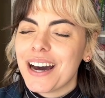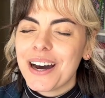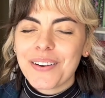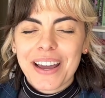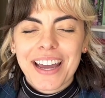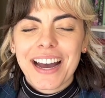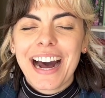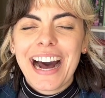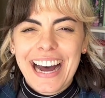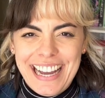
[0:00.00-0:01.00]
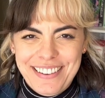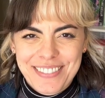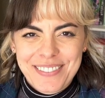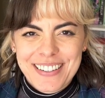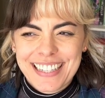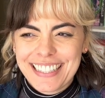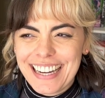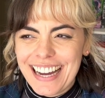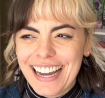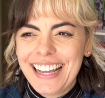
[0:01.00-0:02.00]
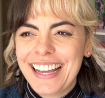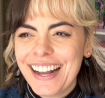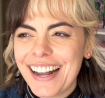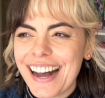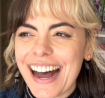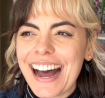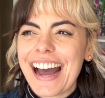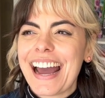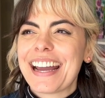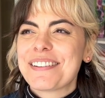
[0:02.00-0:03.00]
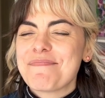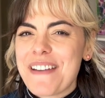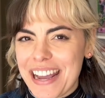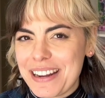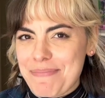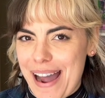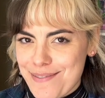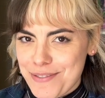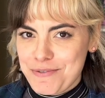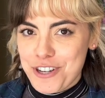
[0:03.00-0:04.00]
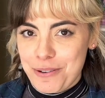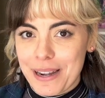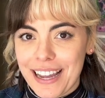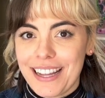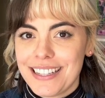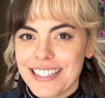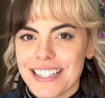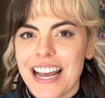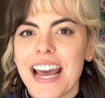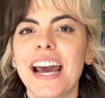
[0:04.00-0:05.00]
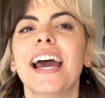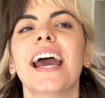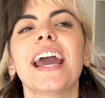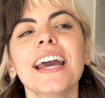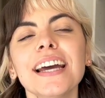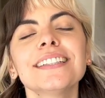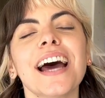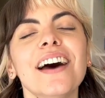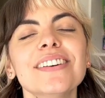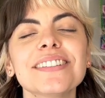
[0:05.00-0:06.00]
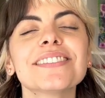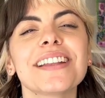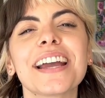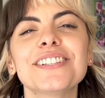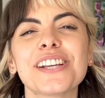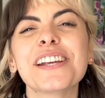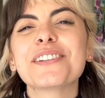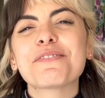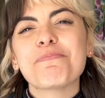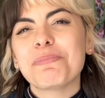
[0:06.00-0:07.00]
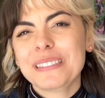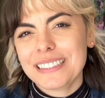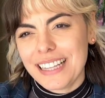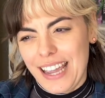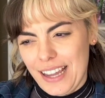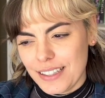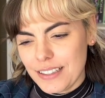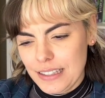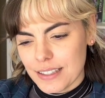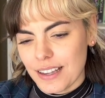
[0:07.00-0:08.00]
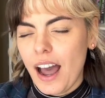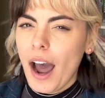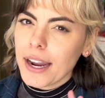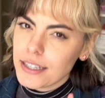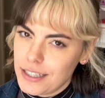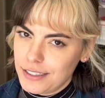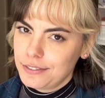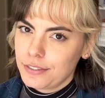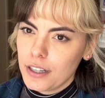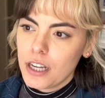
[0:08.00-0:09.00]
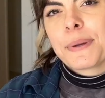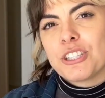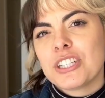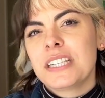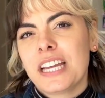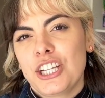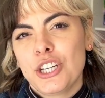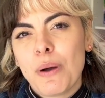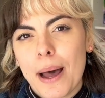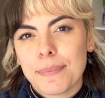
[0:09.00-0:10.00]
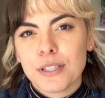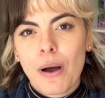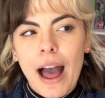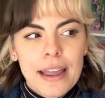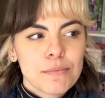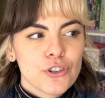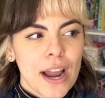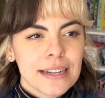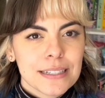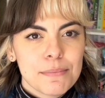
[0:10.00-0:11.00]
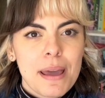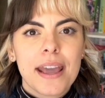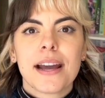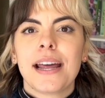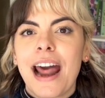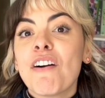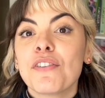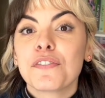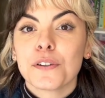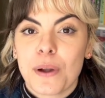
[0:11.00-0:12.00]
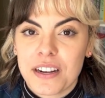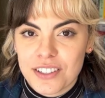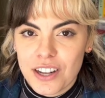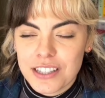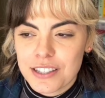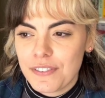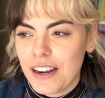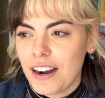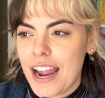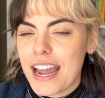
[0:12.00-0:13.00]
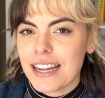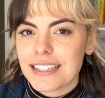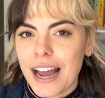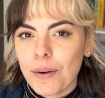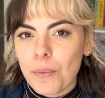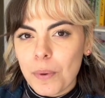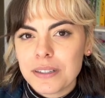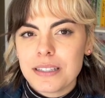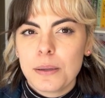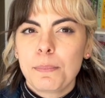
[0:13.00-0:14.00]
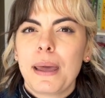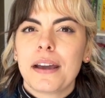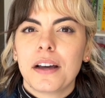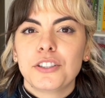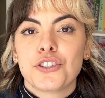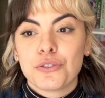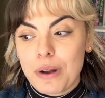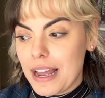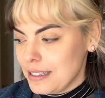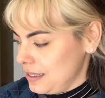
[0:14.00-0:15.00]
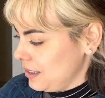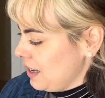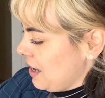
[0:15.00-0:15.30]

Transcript: Okay, hi everyone. I made it back from Joann's and I have a slight change of plans, kind of. But just to catch you up, so I am trying to make an outfit for Renaissance Faire, and I want to make a dress